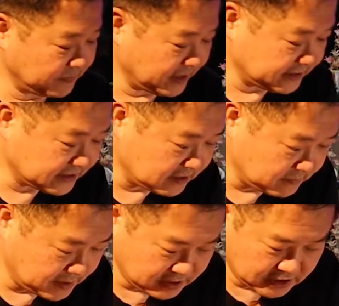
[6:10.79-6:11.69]
Guess I'll
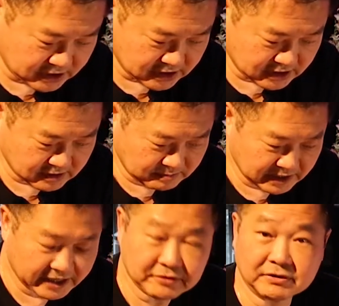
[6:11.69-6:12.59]
be
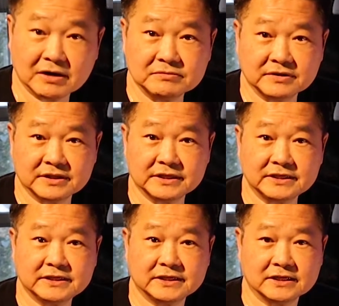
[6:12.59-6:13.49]
playing around with
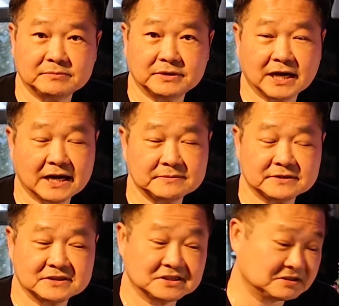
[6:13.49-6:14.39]
it,
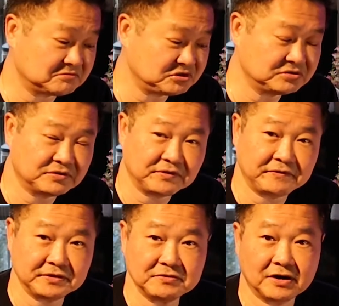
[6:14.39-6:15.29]
perhaps do a
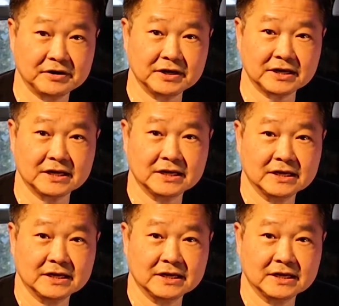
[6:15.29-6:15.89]
review on it,